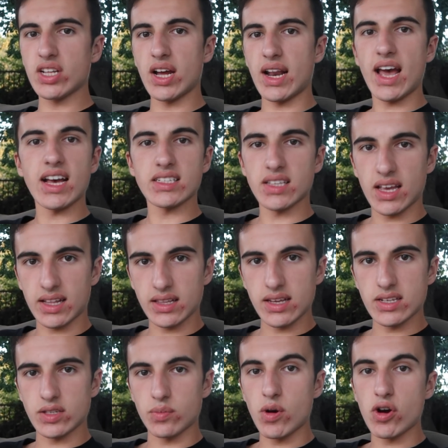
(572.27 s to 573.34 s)
not as likely
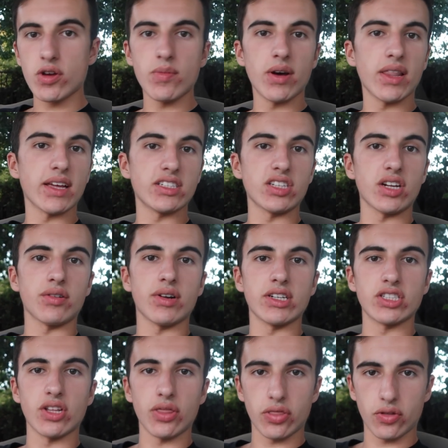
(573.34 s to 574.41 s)
as a Pokemon like Generation